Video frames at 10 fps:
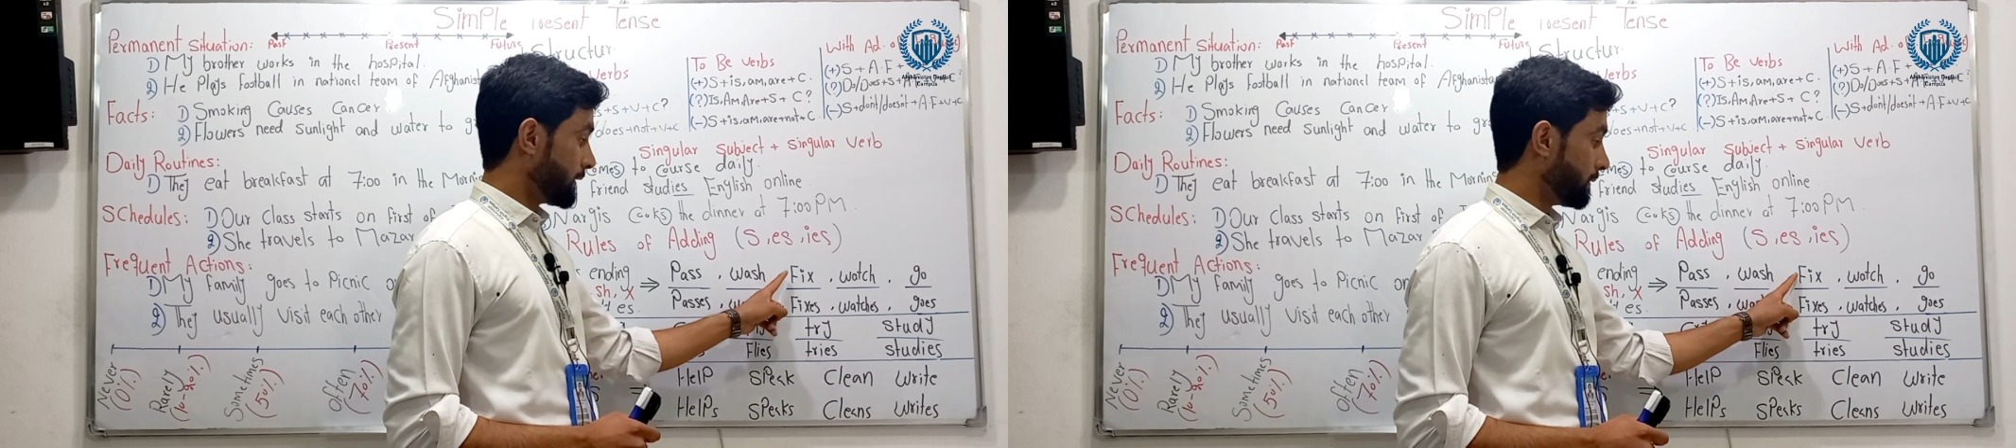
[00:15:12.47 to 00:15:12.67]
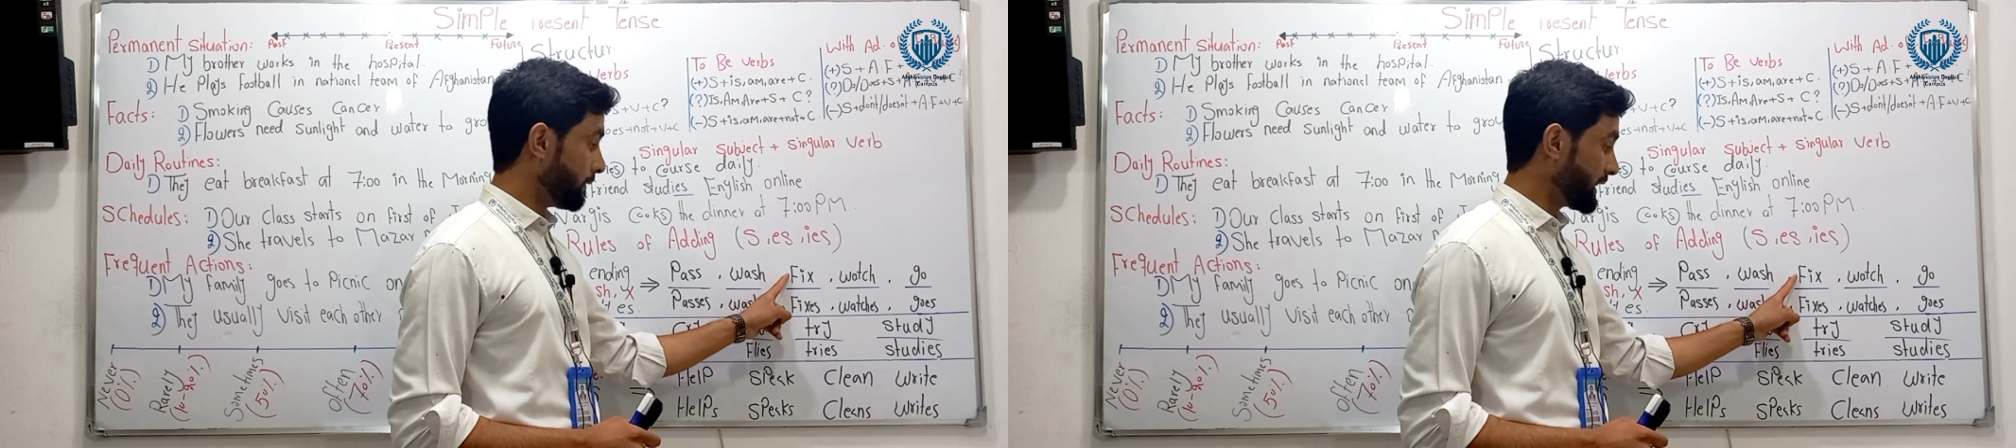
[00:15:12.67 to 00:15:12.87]

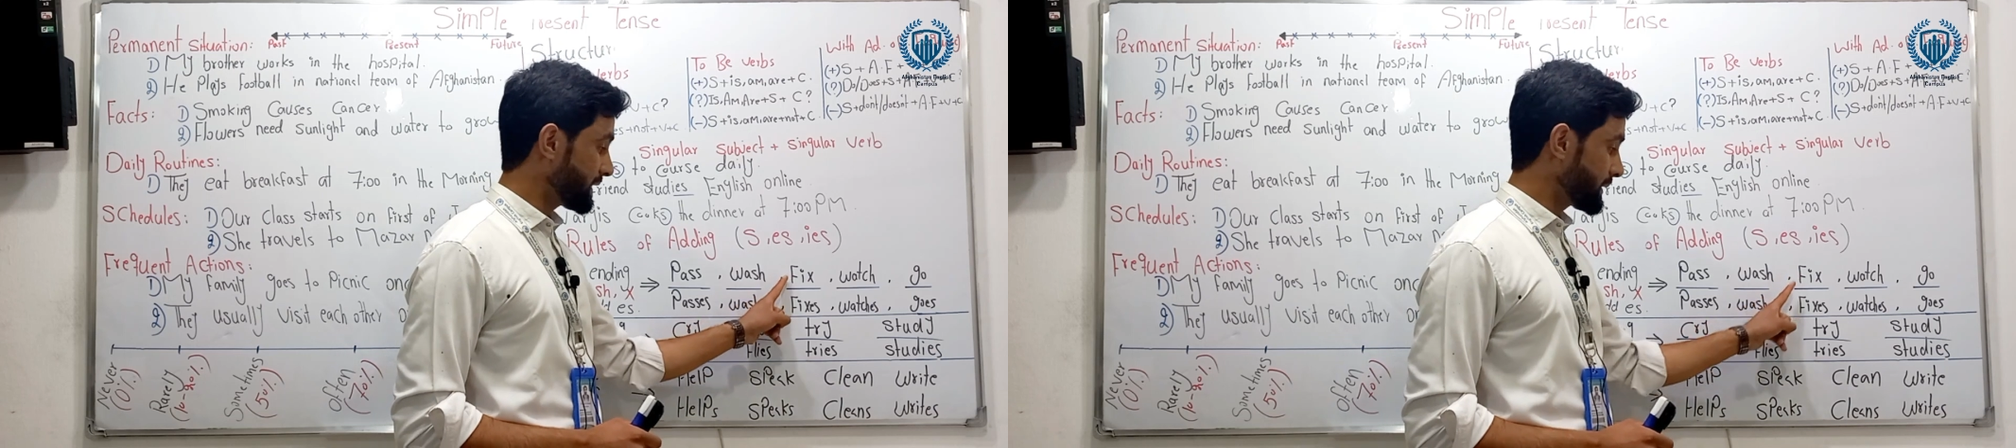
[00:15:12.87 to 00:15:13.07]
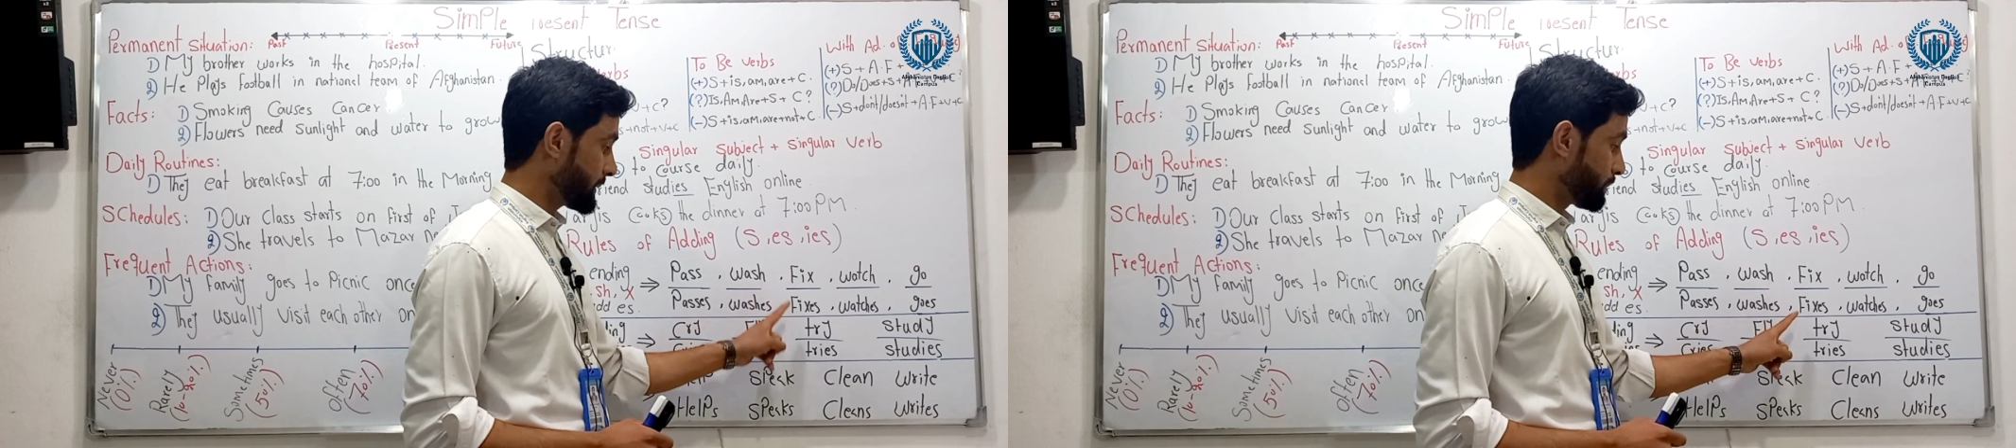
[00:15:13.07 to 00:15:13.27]

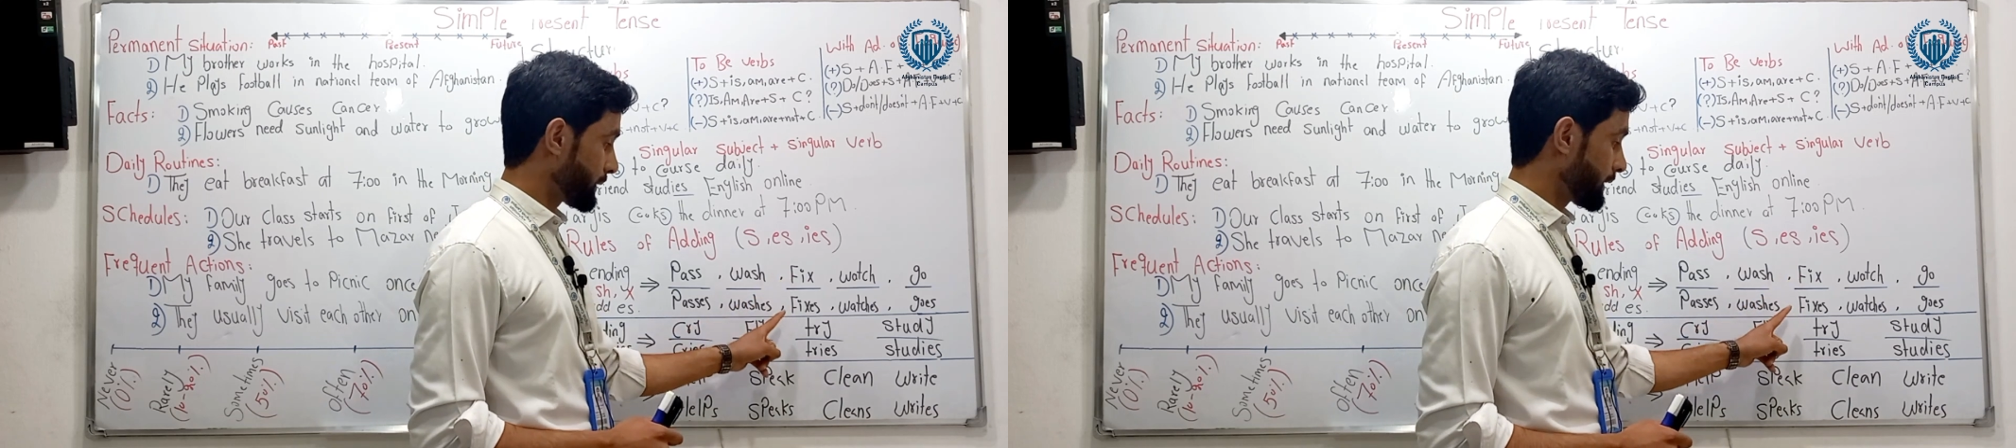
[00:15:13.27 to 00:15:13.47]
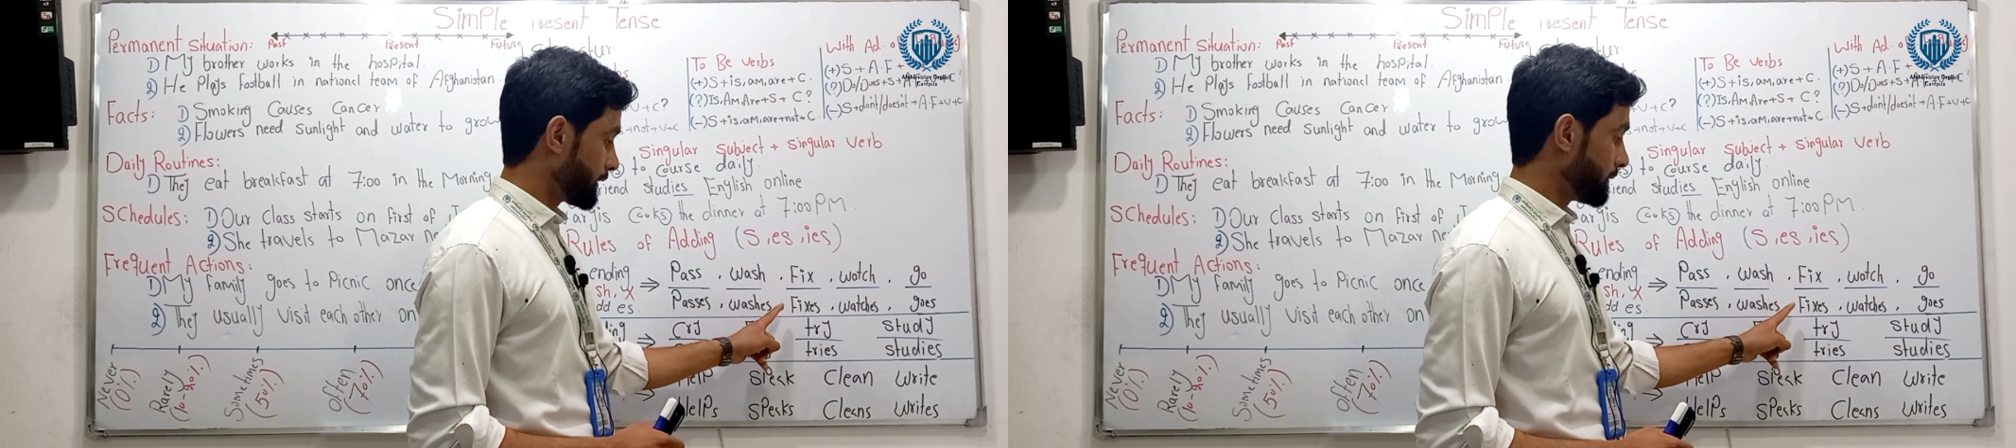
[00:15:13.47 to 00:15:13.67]
Fix,
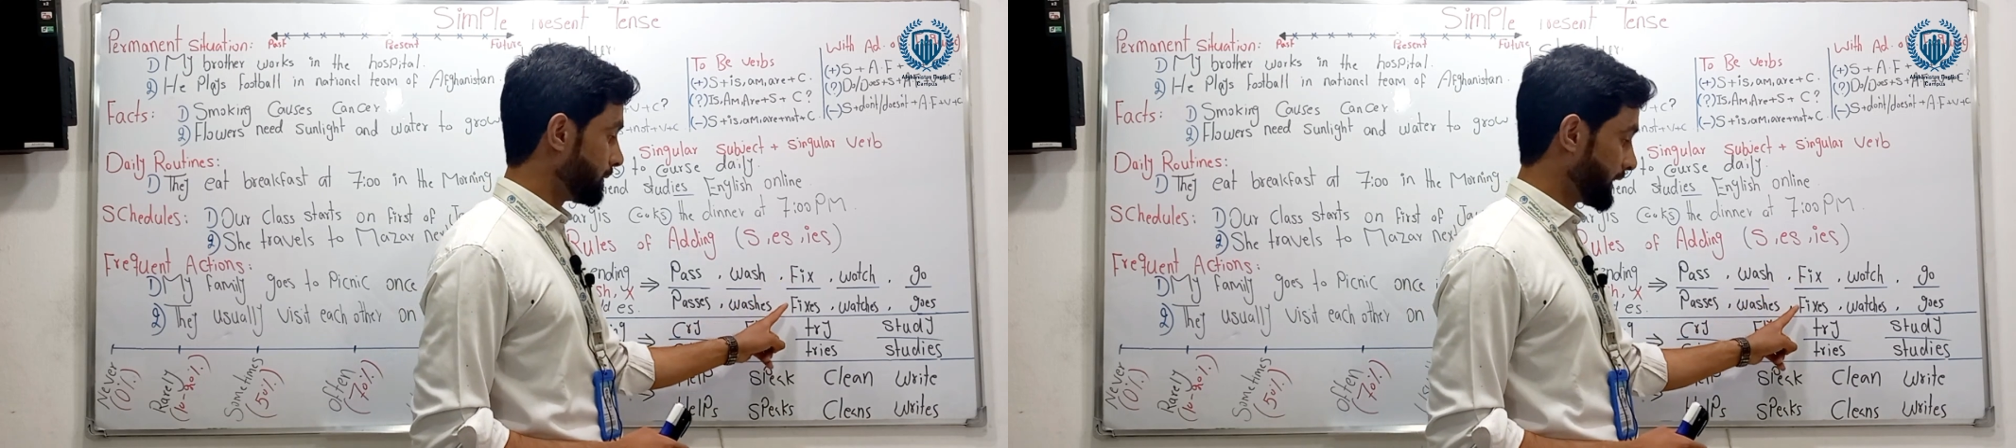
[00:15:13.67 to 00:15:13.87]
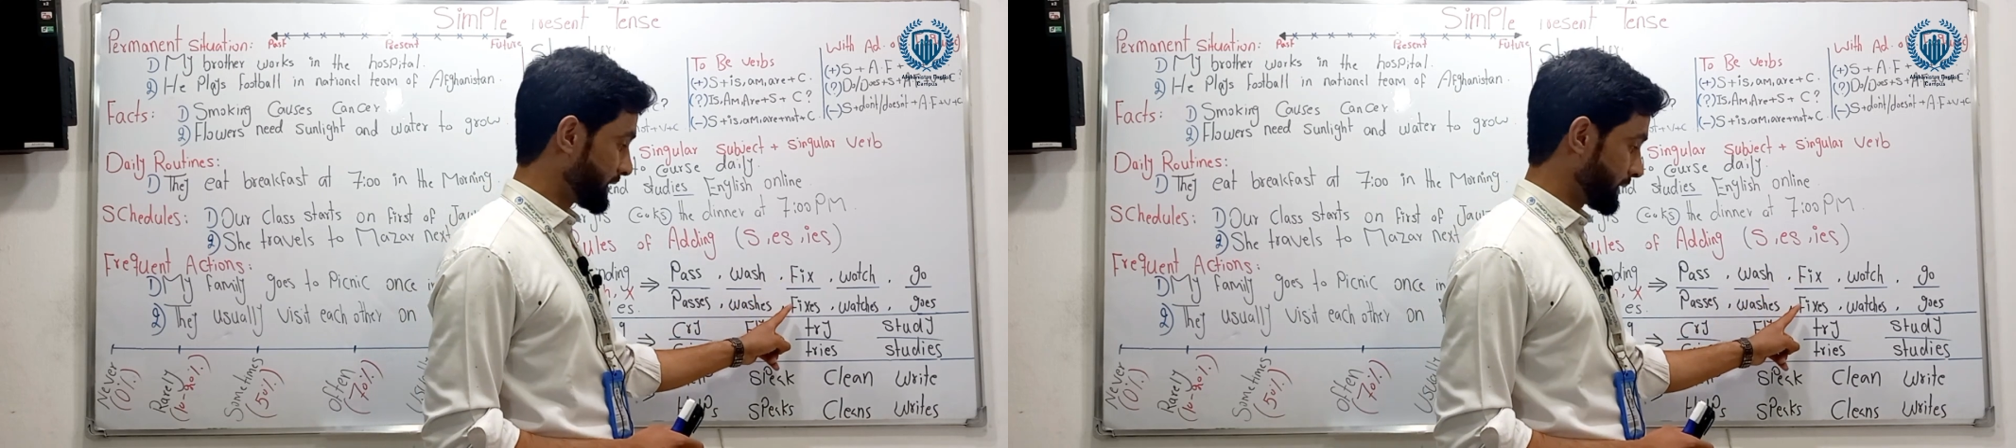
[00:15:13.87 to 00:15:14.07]

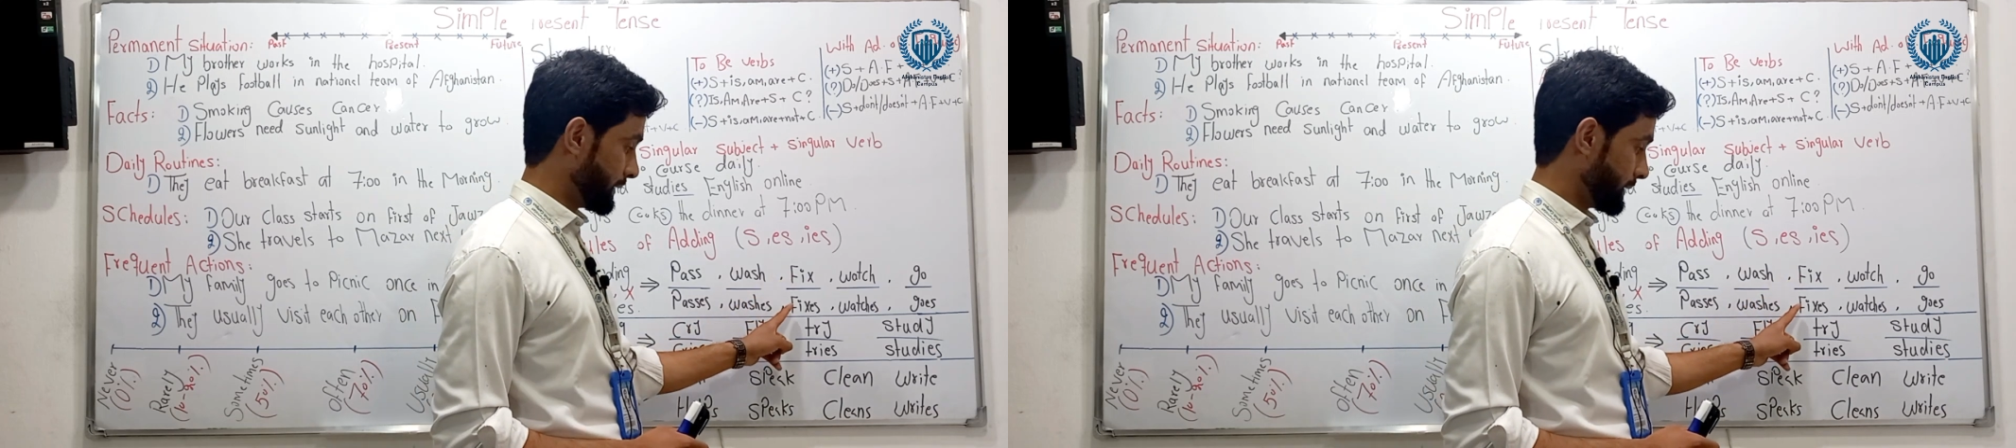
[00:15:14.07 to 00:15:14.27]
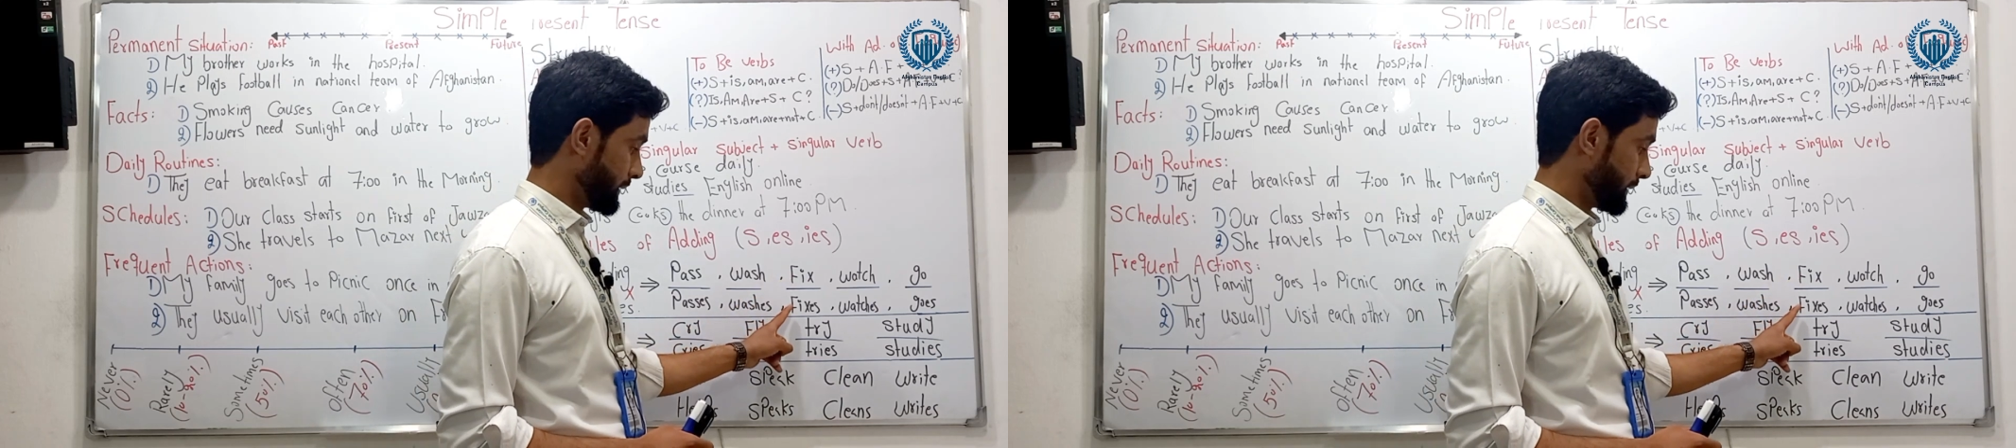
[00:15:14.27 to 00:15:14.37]
fixes,